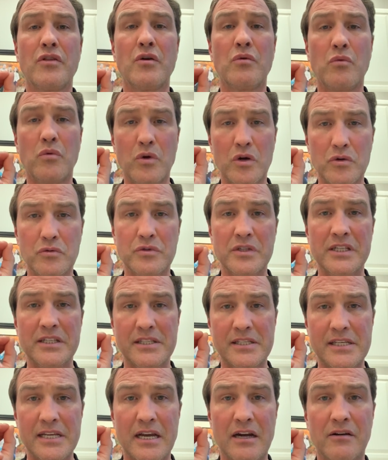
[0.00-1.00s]
the wound
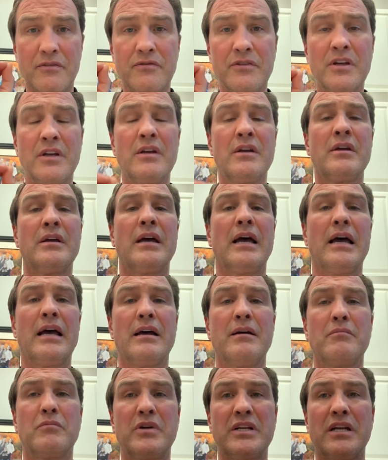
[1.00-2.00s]
itself.
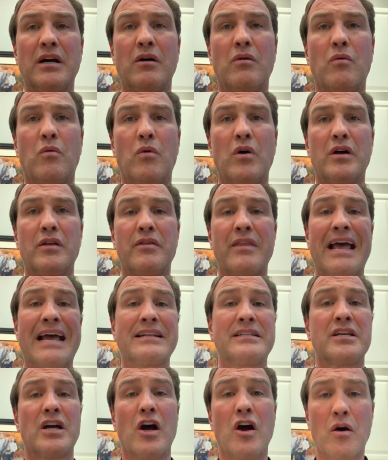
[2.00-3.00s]
We don't want
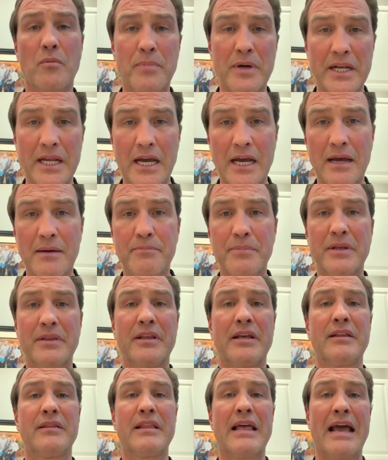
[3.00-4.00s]
that to open up and
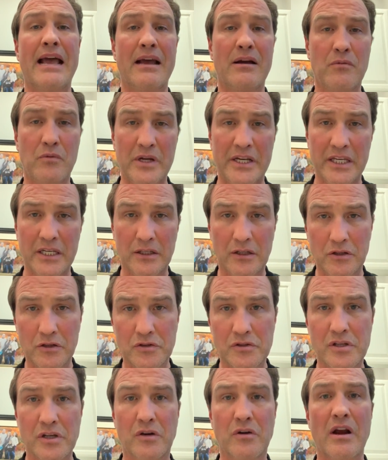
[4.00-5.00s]
then that we can
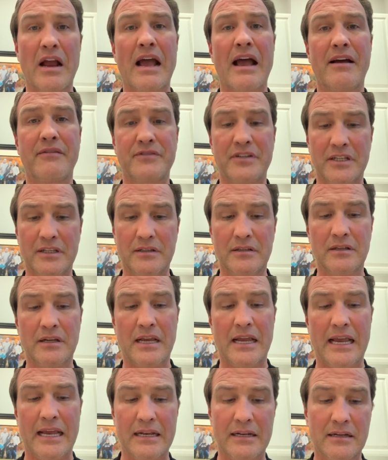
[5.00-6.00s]
lose the graft
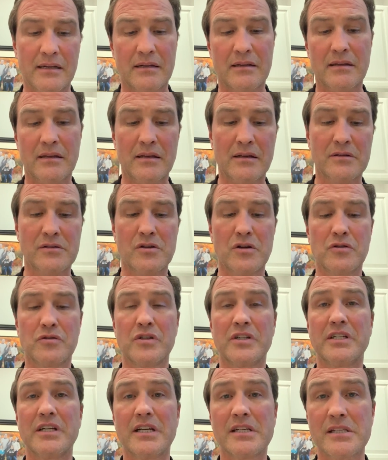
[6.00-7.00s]
and the
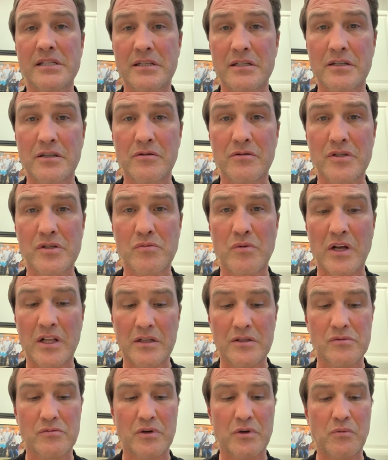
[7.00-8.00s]
surgery doesn't do as
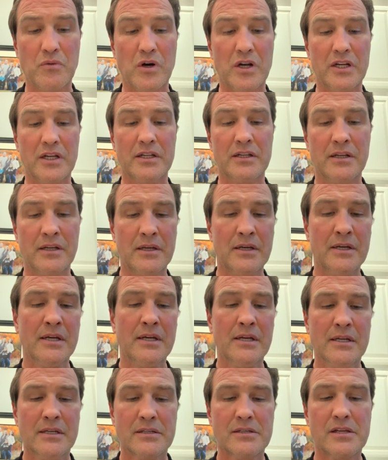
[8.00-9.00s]
well as we wanted.
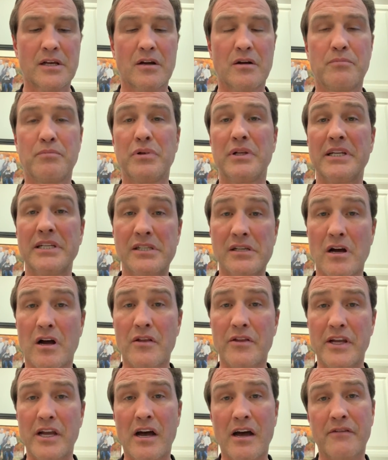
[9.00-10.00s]
So please
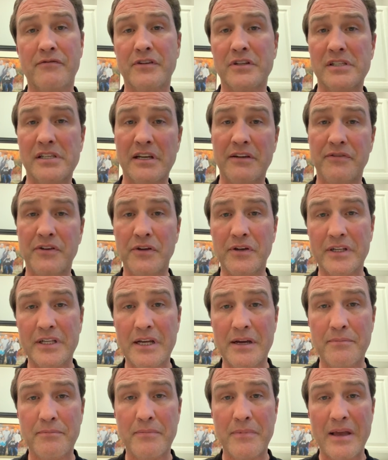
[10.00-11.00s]
call the office if you end
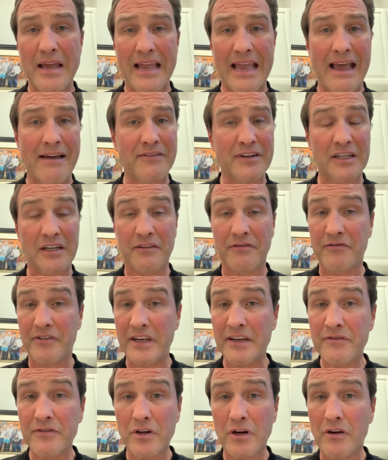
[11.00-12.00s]
up having a
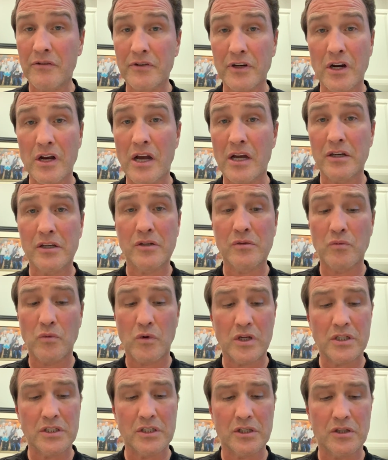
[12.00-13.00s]
fever over
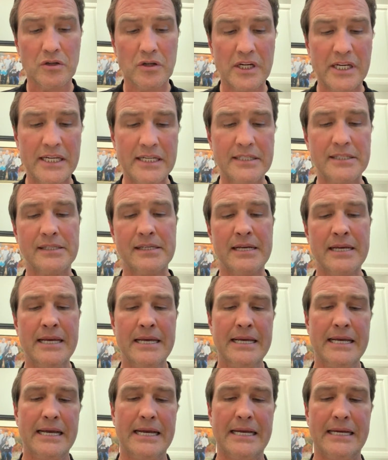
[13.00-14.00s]
101 degrees,
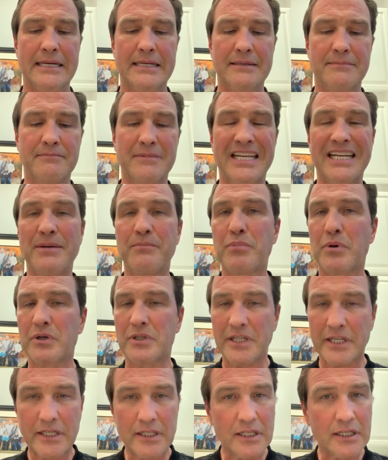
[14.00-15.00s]
any
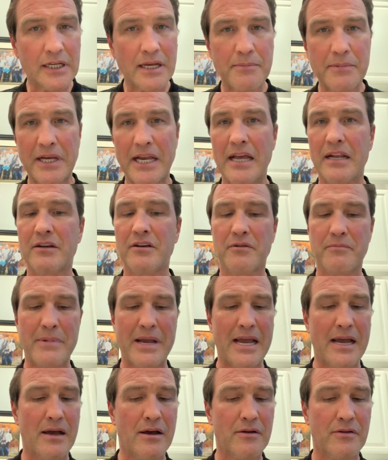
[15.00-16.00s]
particulate coming out of your
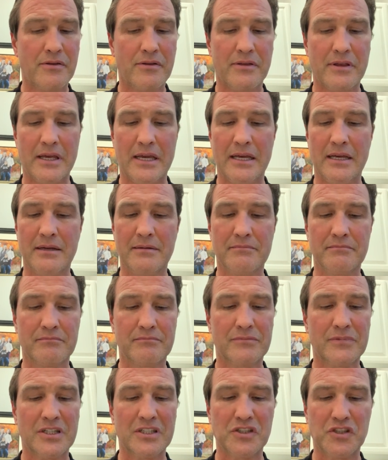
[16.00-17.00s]
mouth,
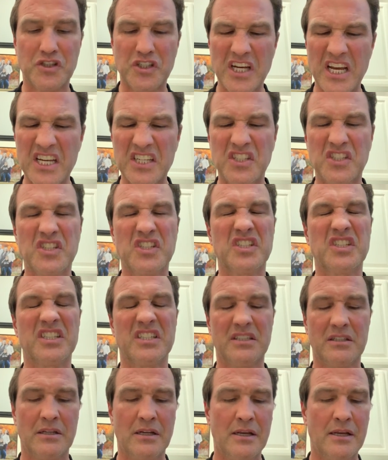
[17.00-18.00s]

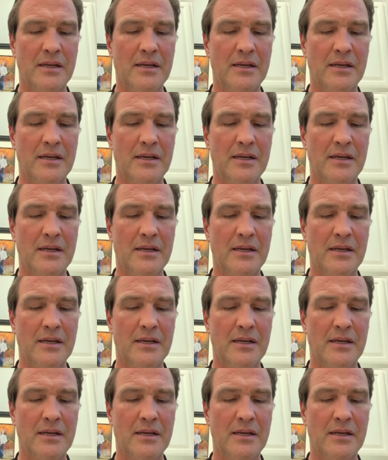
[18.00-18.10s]
congestion,